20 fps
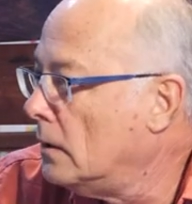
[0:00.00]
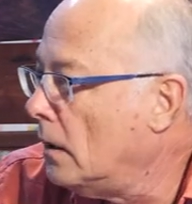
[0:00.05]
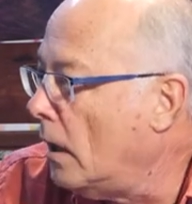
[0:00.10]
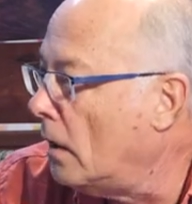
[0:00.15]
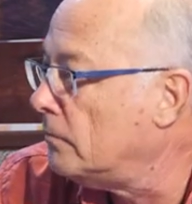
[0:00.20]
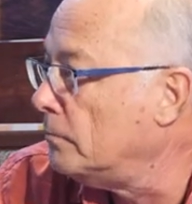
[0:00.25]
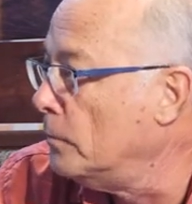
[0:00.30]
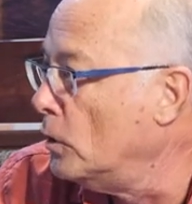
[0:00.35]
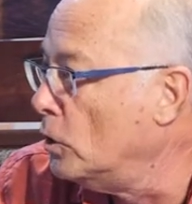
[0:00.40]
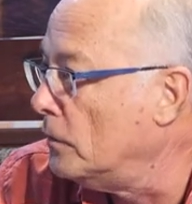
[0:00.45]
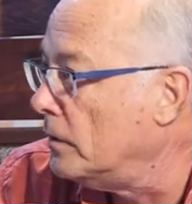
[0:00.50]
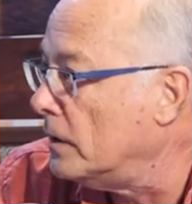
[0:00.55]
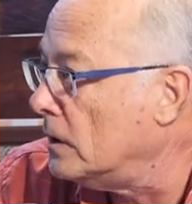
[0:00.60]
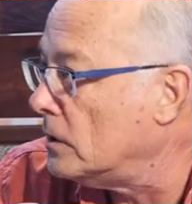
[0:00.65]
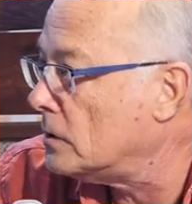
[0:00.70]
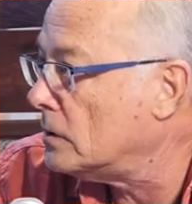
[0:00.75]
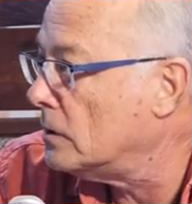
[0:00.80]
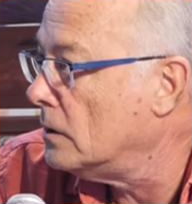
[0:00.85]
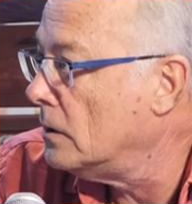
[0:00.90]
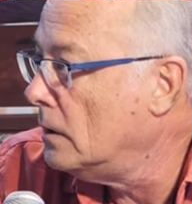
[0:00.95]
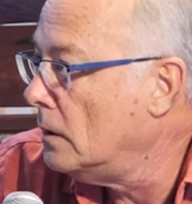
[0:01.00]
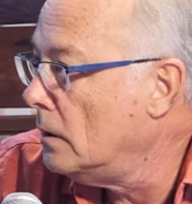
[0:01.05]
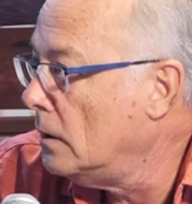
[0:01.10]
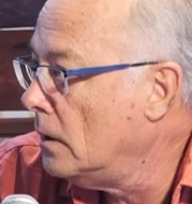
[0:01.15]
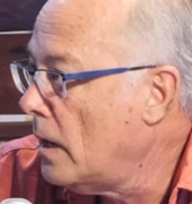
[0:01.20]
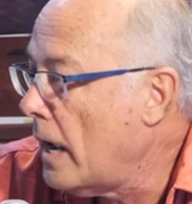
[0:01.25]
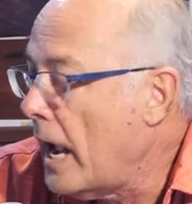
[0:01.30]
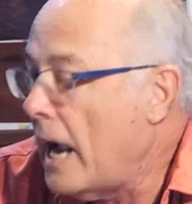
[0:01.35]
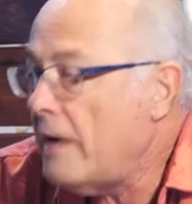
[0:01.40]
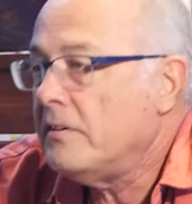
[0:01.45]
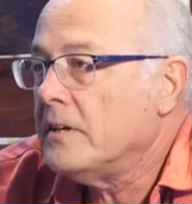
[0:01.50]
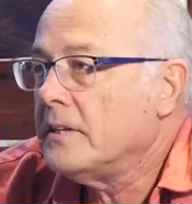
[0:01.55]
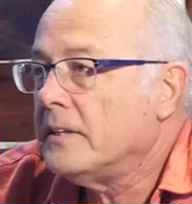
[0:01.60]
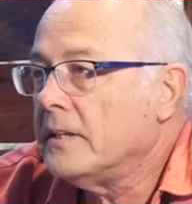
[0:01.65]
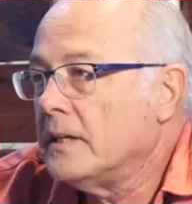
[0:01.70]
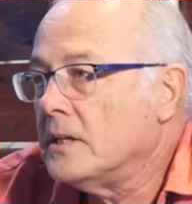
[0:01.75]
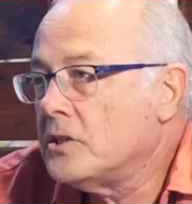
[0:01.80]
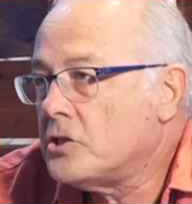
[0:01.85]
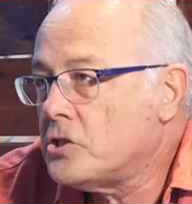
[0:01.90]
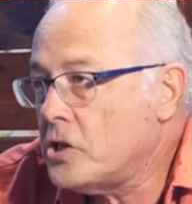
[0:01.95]
of movies.
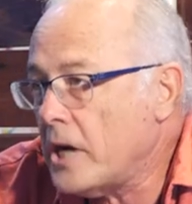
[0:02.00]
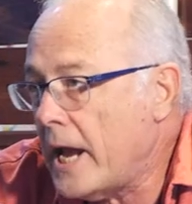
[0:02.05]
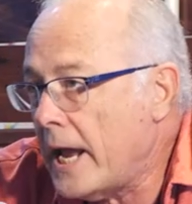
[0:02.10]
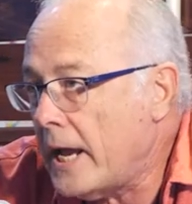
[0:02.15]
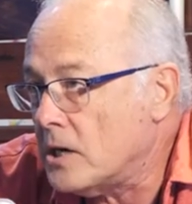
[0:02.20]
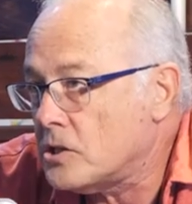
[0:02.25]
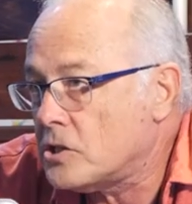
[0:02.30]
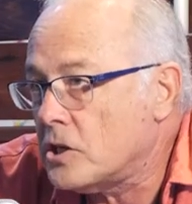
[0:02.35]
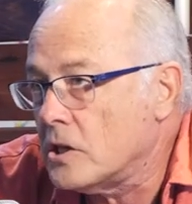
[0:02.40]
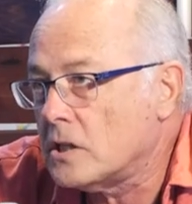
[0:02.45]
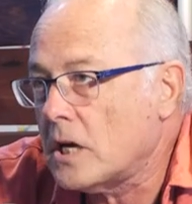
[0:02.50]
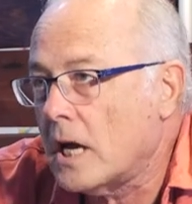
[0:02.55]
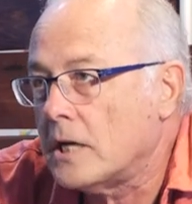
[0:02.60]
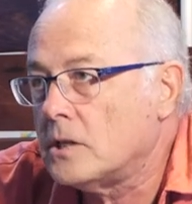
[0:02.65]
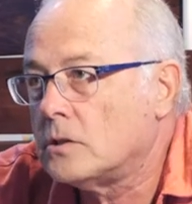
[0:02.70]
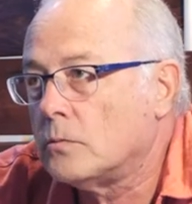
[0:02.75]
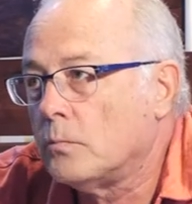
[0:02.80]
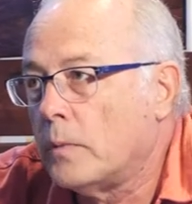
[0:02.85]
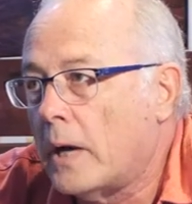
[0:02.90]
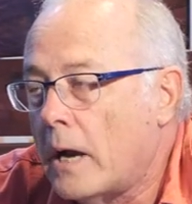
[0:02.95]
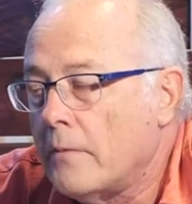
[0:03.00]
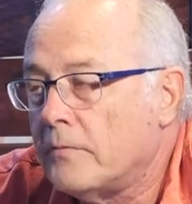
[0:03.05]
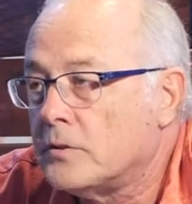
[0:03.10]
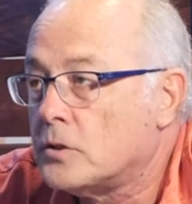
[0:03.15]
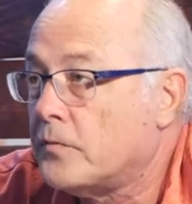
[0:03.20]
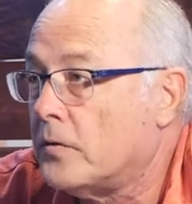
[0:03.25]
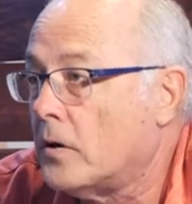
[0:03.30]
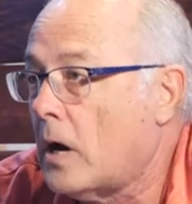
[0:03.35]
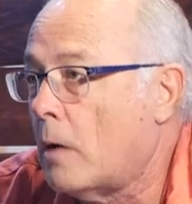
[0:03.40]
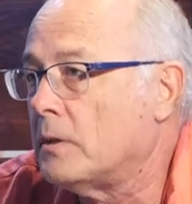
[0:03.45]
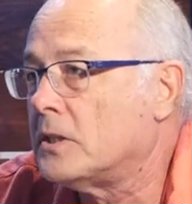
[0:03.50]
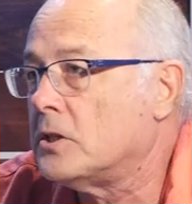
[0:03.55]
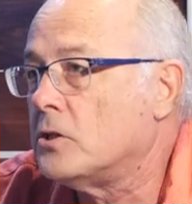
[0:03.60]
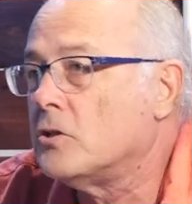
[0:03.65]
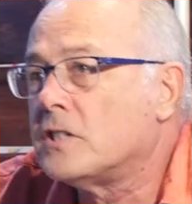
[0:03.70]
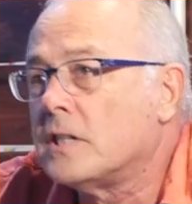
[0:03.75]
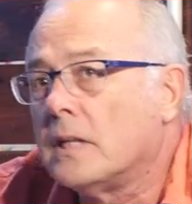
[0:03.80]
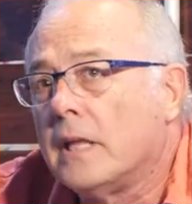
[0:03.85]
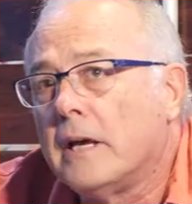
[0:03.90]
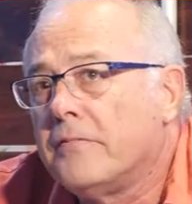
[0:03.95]
Everything has changed since I when I was for I went to
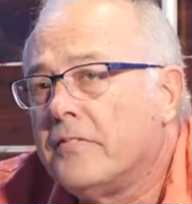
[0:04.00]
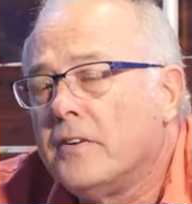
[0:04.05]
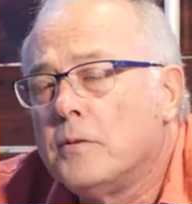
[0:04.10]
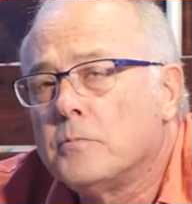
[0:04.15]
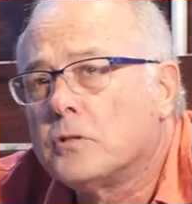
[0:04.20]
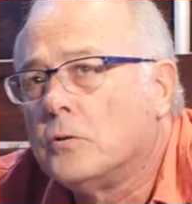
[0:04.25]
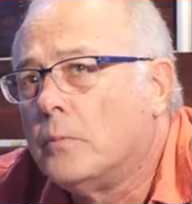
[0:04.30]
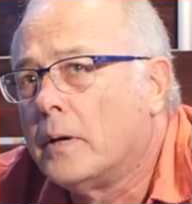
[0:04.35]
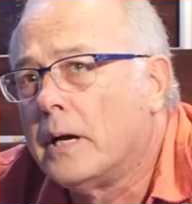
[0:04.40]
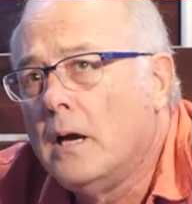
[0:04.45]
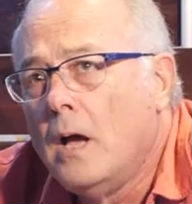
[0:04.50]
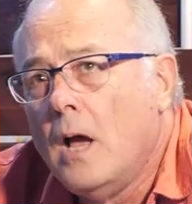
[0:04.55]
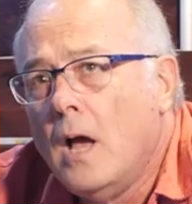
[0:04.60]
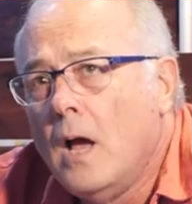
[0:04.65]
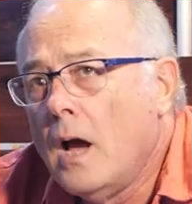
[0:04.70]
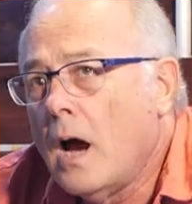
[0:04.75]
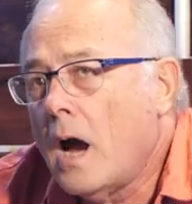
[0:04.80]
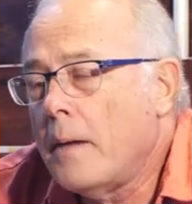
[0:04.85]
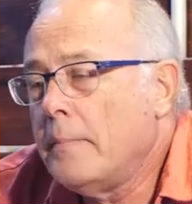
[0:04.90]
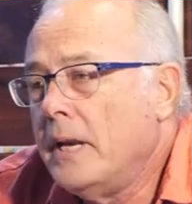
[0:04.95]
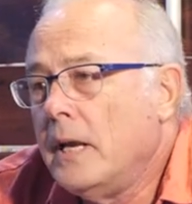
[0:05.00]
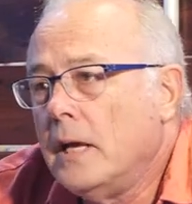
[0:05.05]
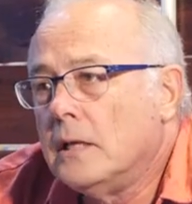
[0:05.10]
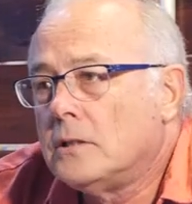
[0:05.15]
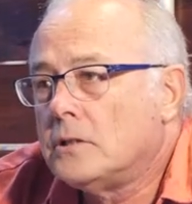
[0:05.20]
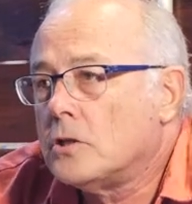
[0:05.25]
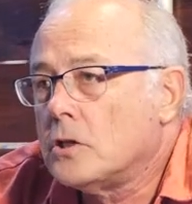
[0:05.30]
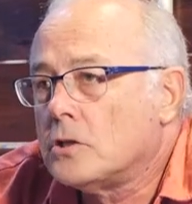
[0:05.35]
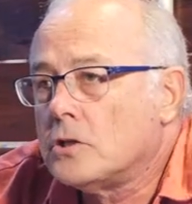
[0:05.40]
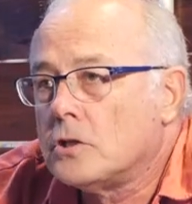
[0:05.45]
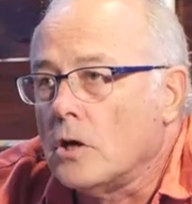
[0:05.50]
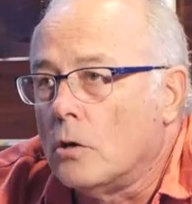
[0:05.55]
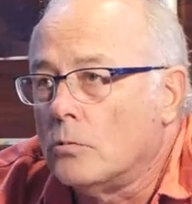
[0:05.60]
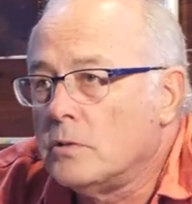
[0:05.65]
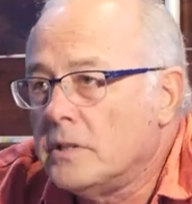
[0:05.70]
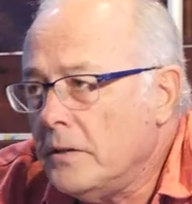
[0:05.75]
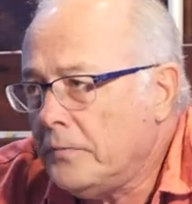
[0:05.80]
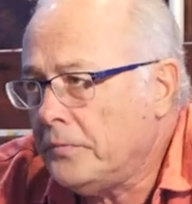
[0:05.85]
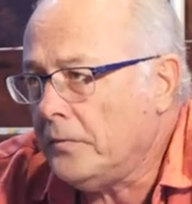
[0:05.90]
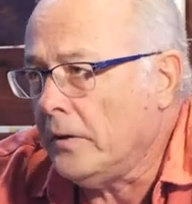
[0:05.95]
UCLA Film School. And, I mean, it's just so
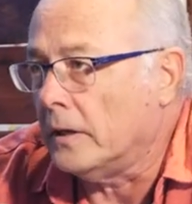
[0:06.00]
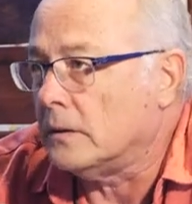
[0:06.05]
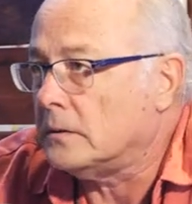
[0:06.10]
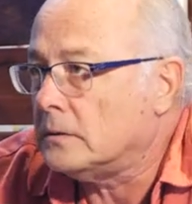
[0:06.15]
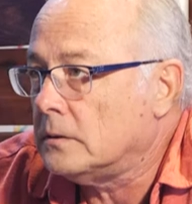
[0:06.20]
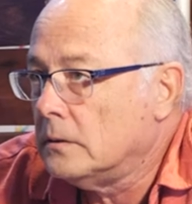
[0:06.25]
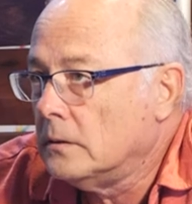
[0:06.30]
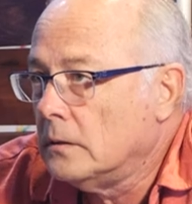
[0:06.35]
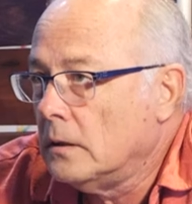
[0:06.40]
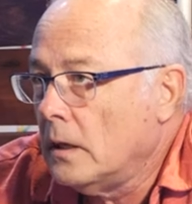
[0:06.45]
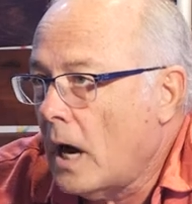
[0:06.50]
different.